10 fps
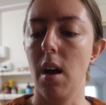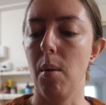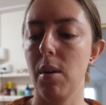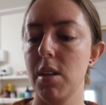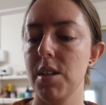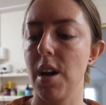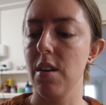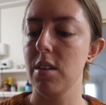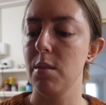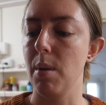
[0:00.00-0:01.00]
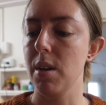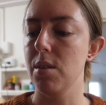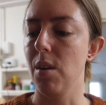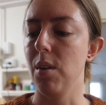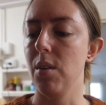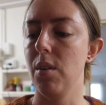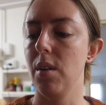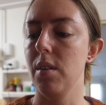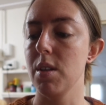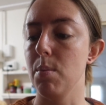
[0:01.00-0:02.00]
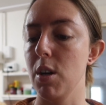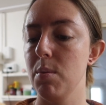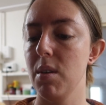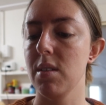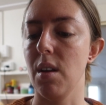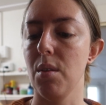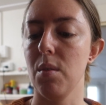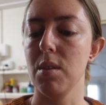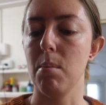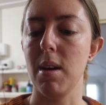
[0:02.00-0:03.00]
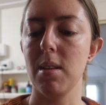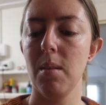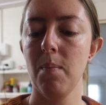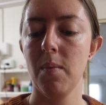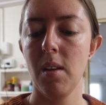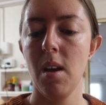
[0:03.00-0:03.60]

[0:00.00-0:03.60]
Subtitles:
I wanted to share his speech on this post because I thought it was amazing.